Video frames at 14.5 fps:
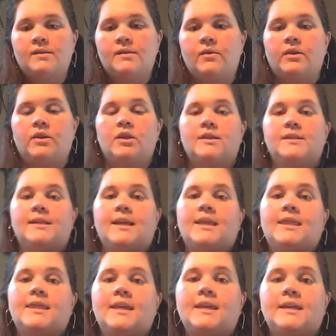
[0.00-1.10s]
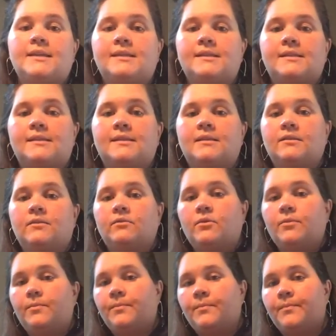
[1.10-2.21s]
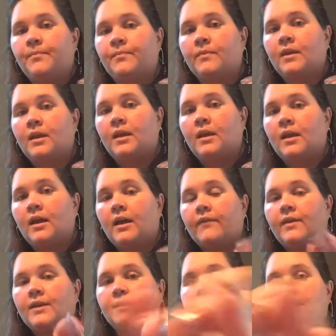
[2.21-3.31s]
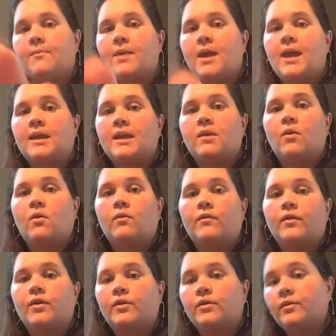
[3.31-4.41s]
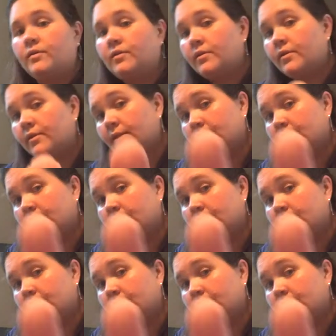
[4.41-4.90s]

so it looks like this. I've got some hanging over. You